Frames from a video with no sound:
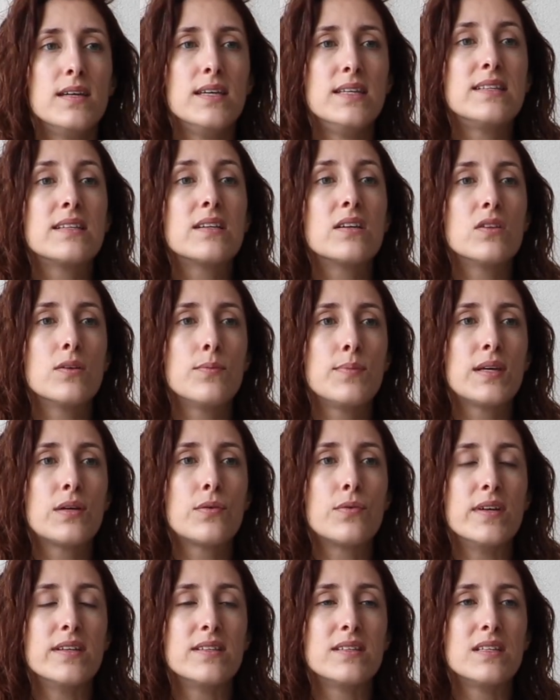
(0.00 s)
It's gonna be
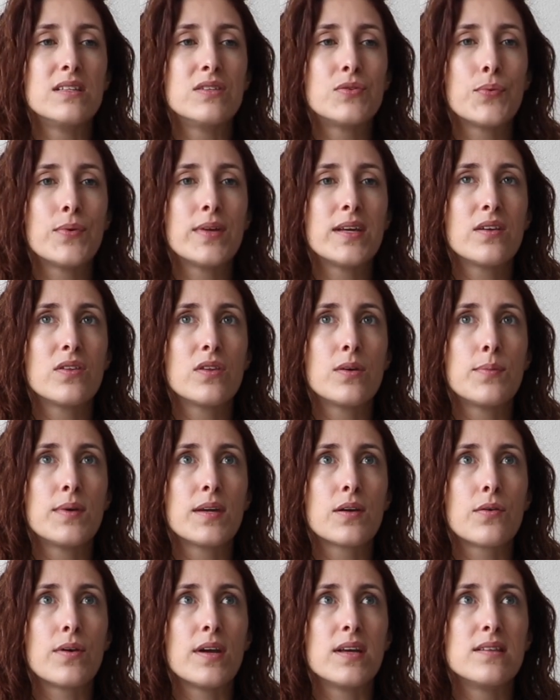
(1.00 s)
great, it's really gonna
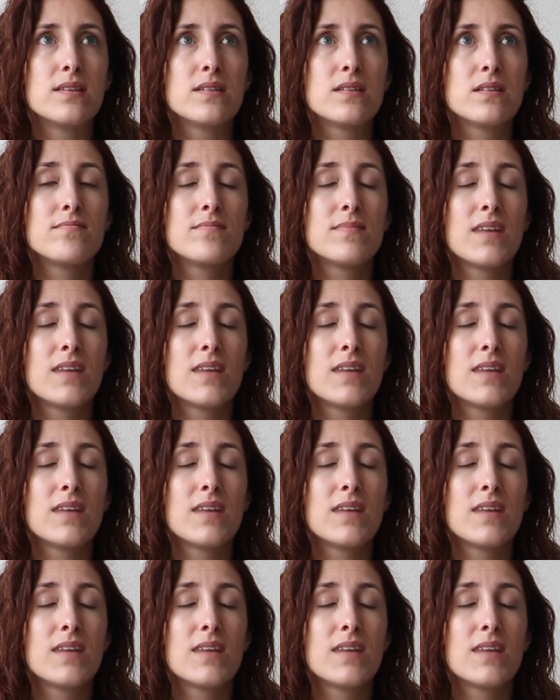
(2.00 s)
be great.